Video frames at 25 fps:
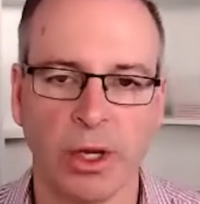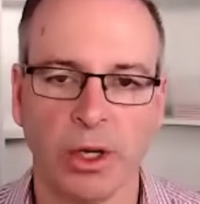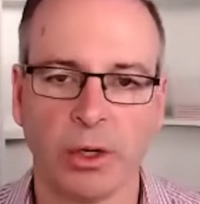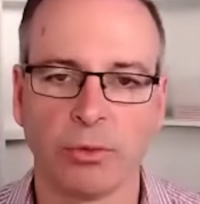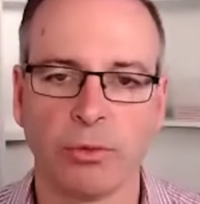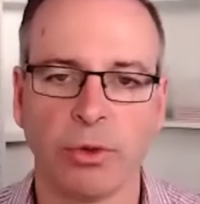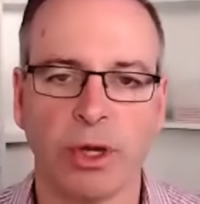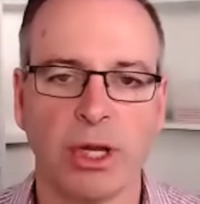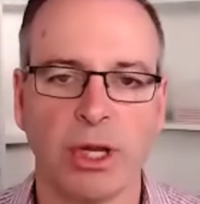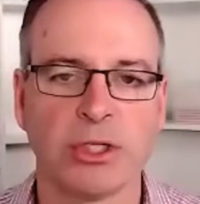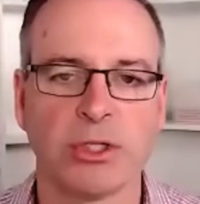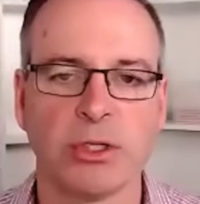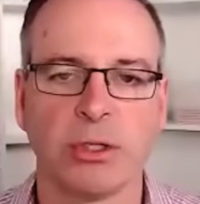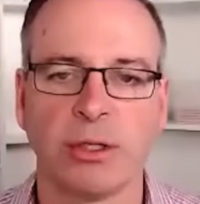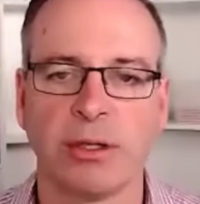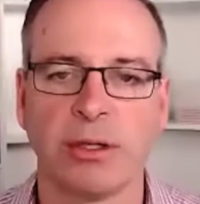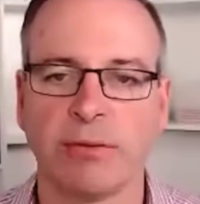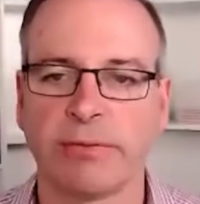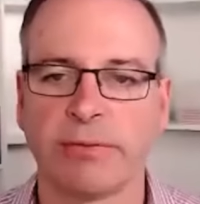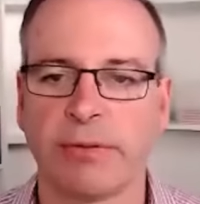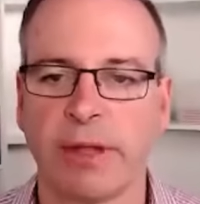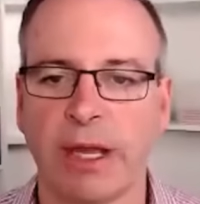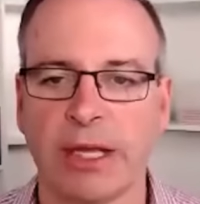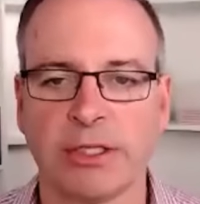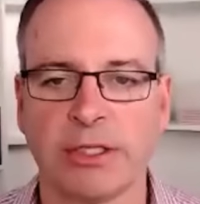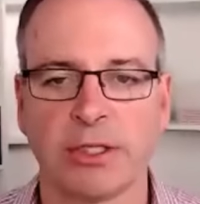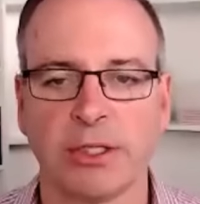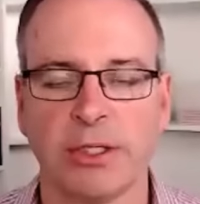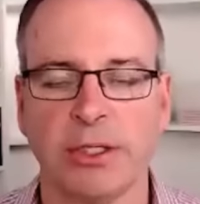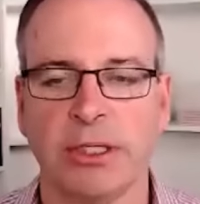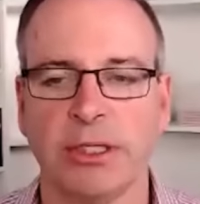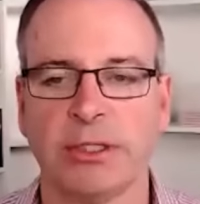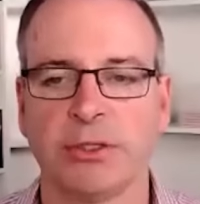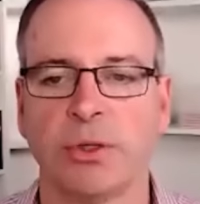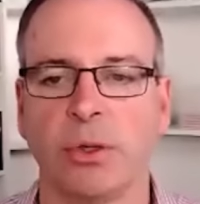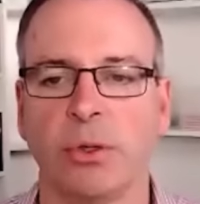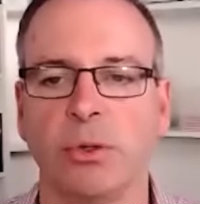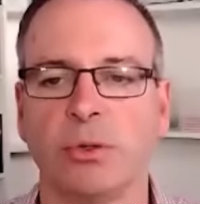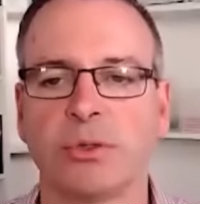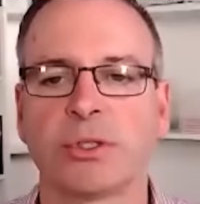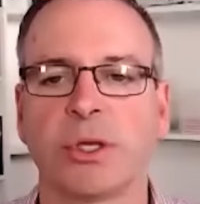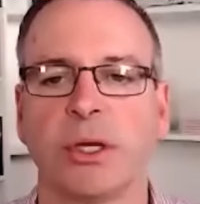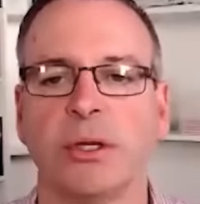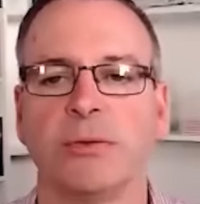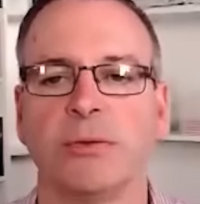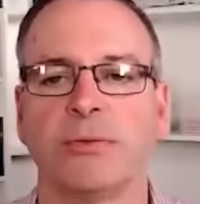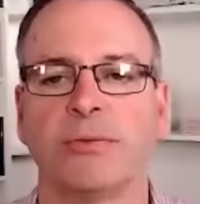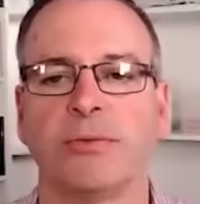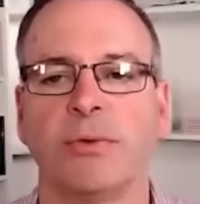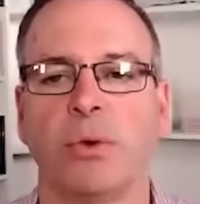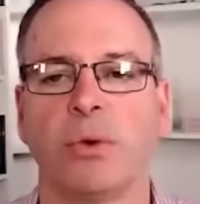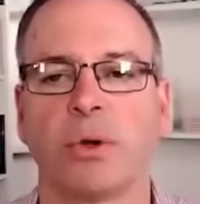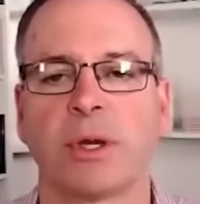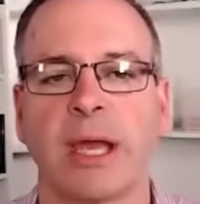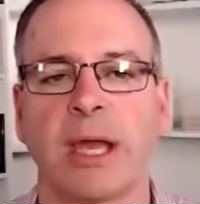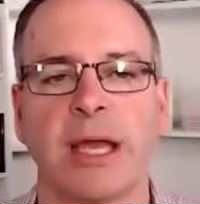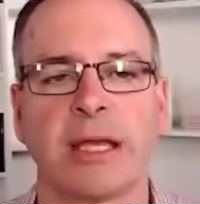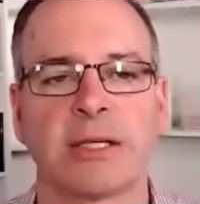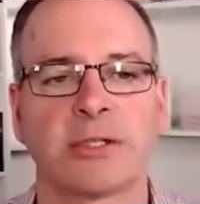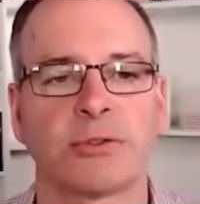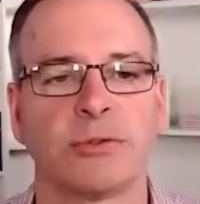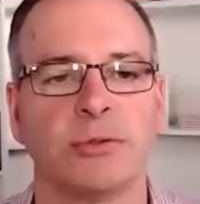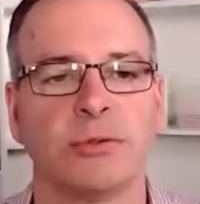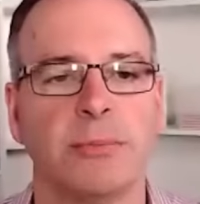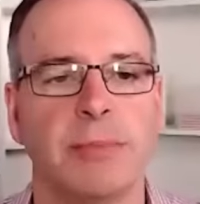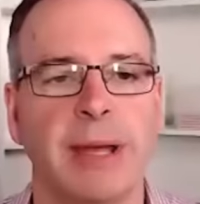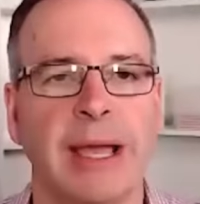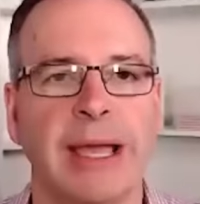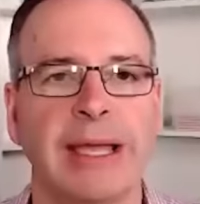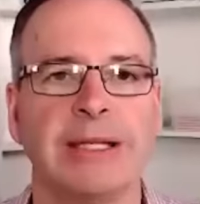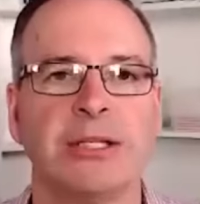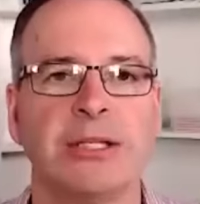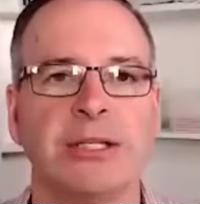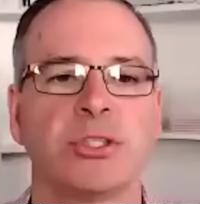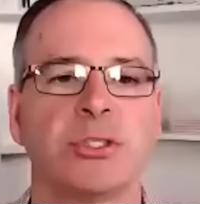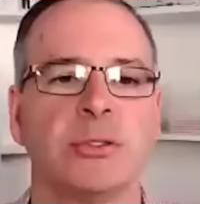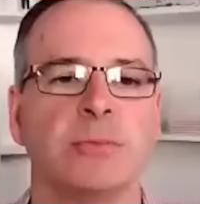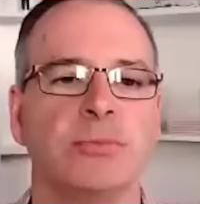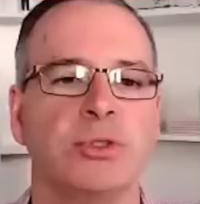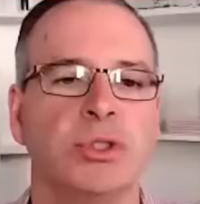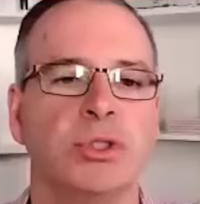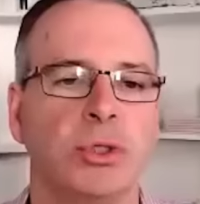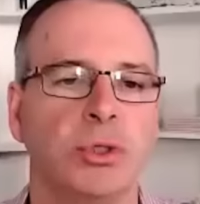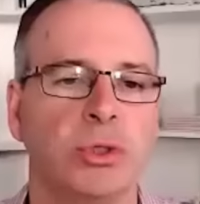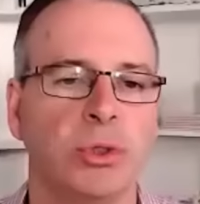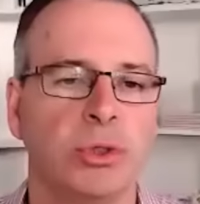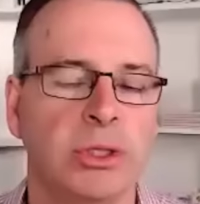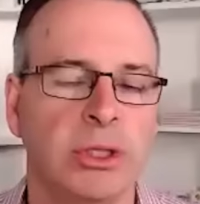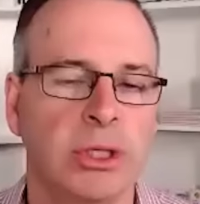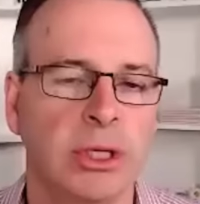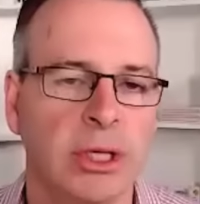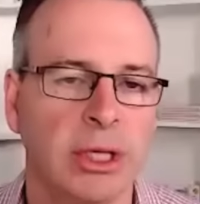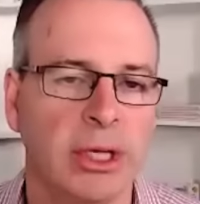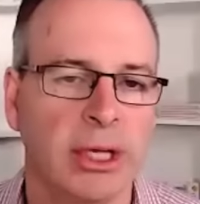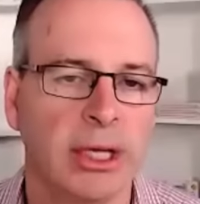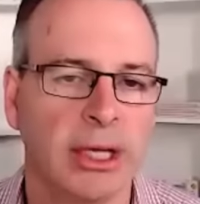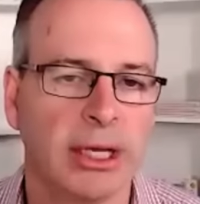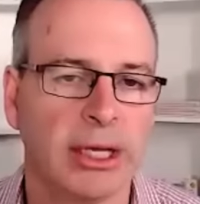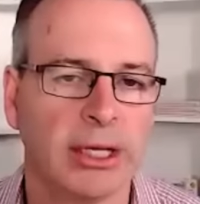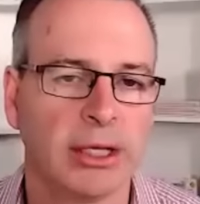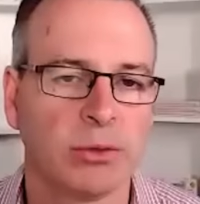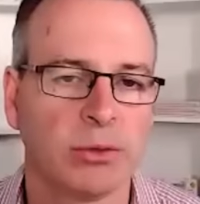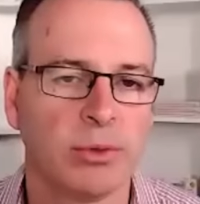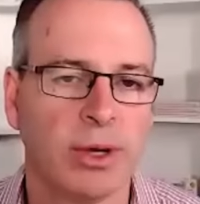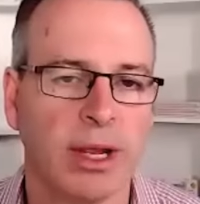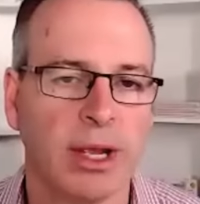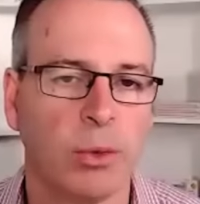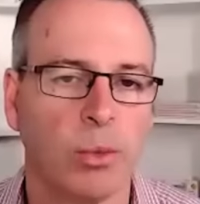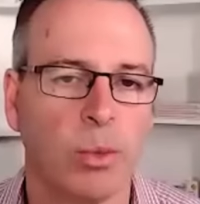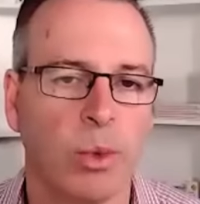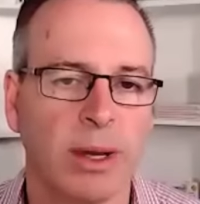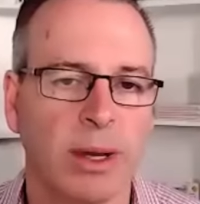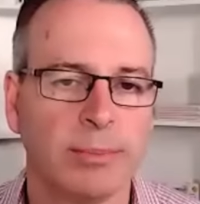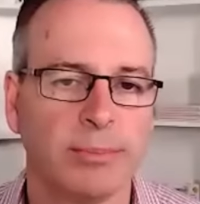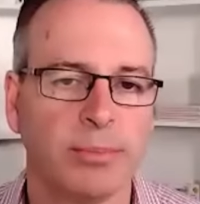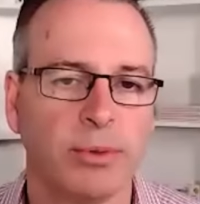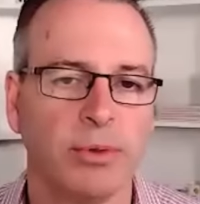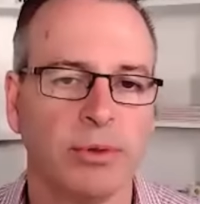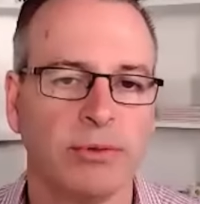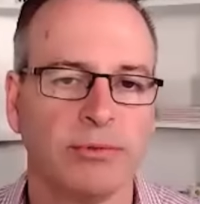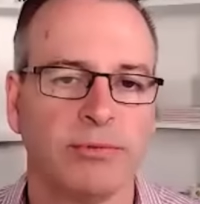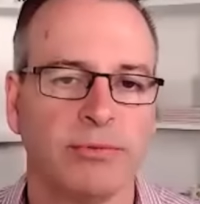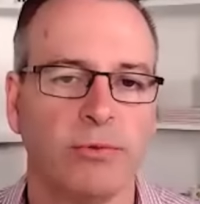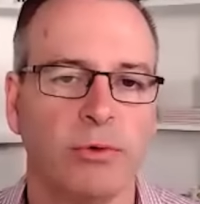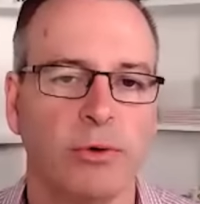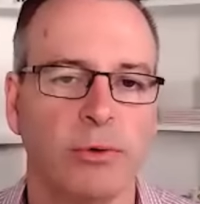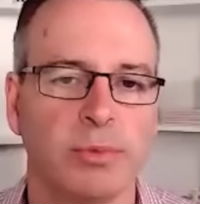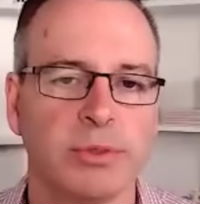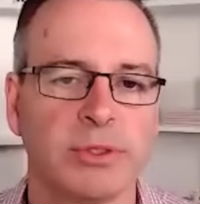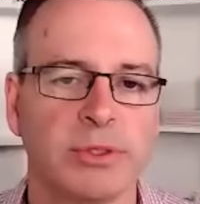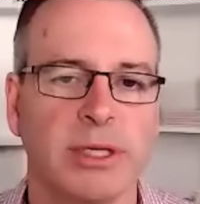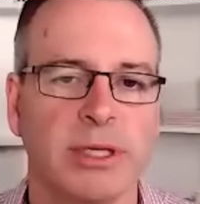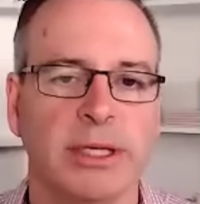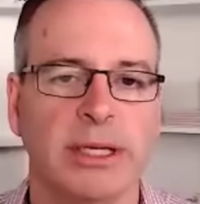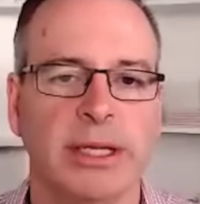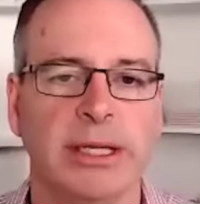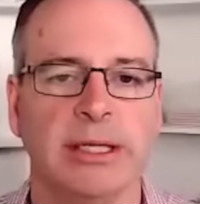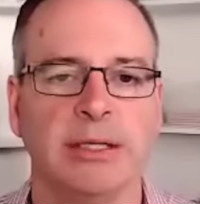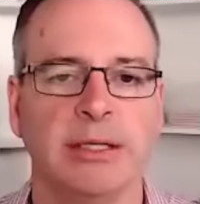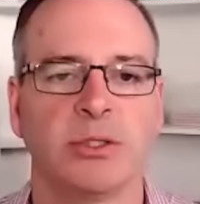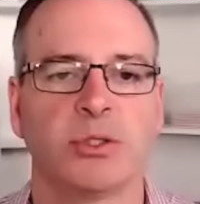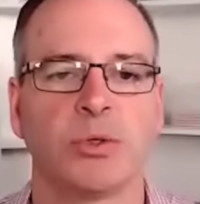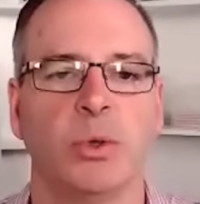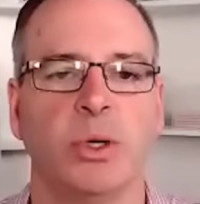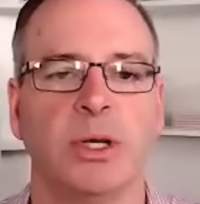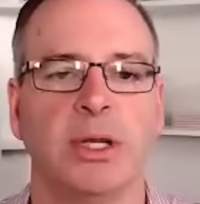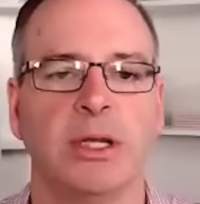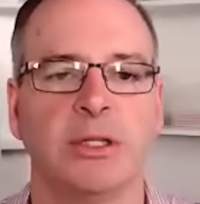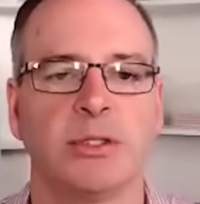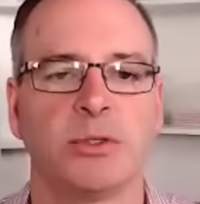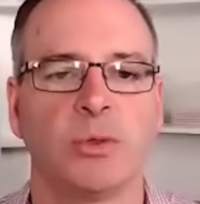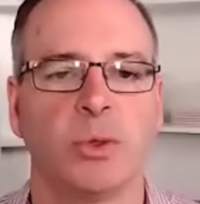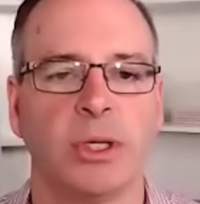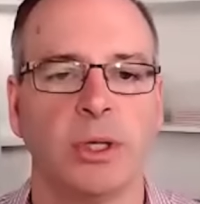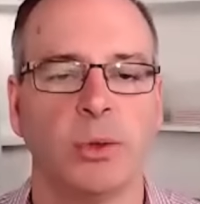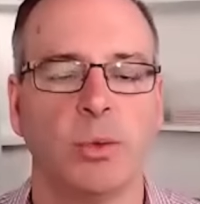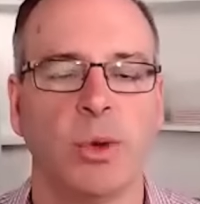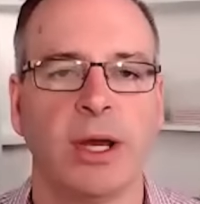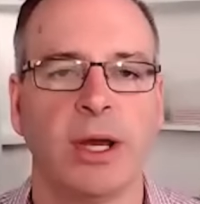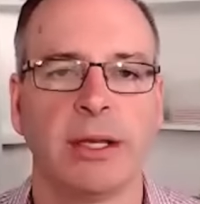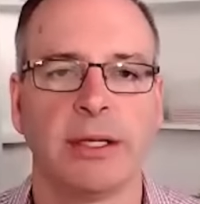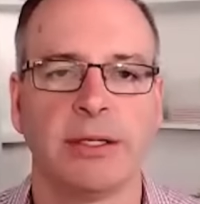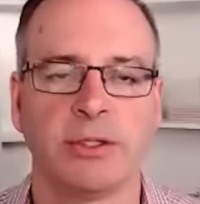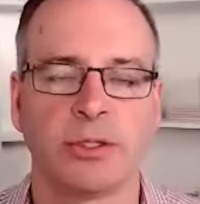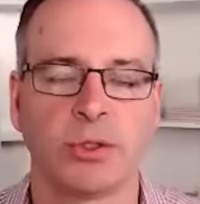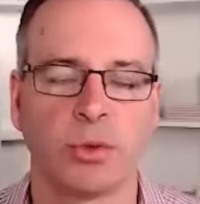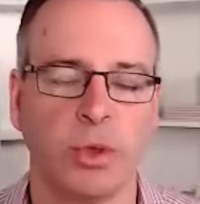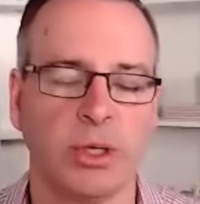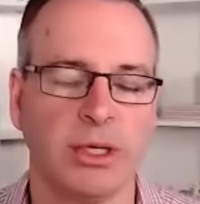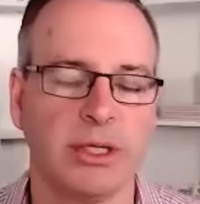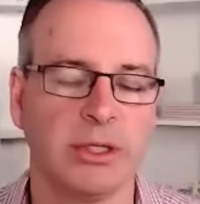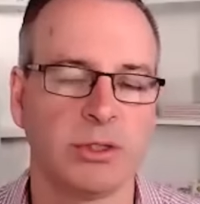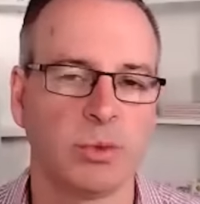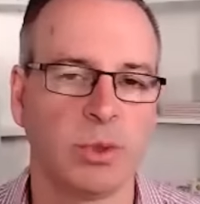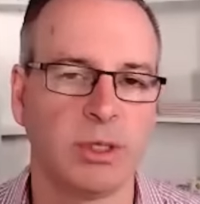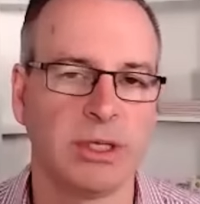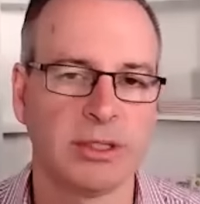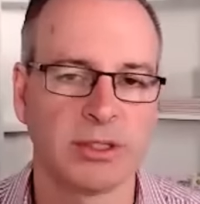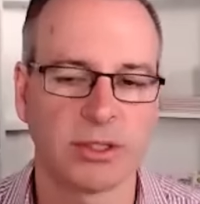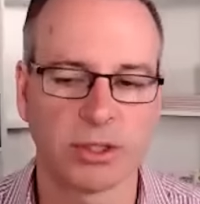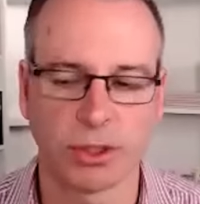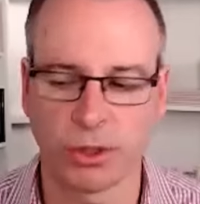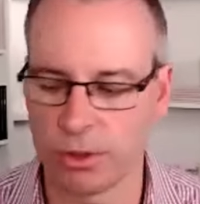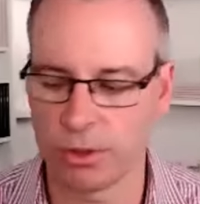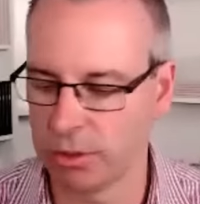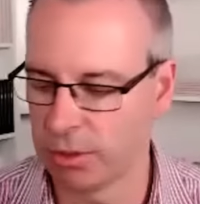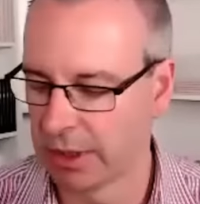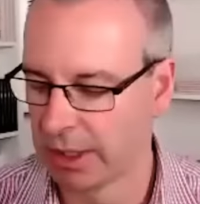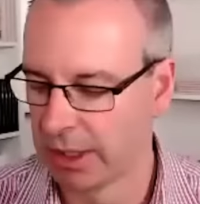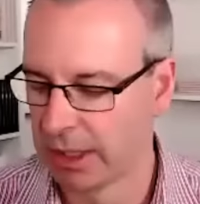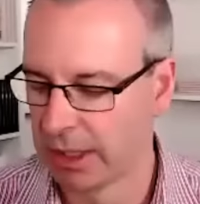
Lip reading: Regional inflation is also forecast to remain subdued at around 1.4% in 2021 and 2022.